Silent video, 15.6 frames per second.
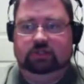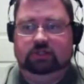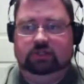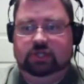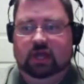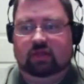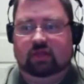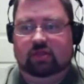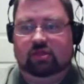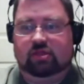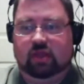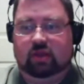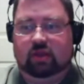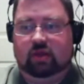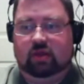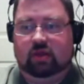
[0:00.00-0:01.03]
John
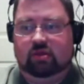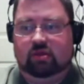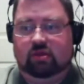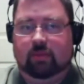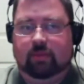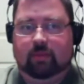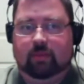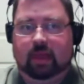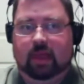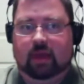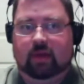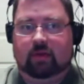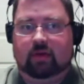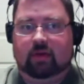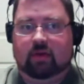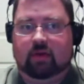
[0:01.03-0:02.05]
Cena,
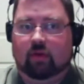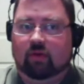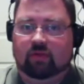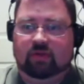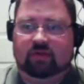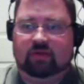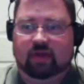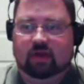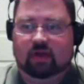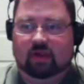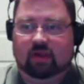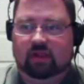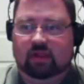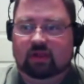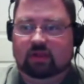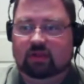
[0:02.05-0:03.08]
Superman, holding the
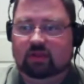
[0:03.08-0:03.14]
title,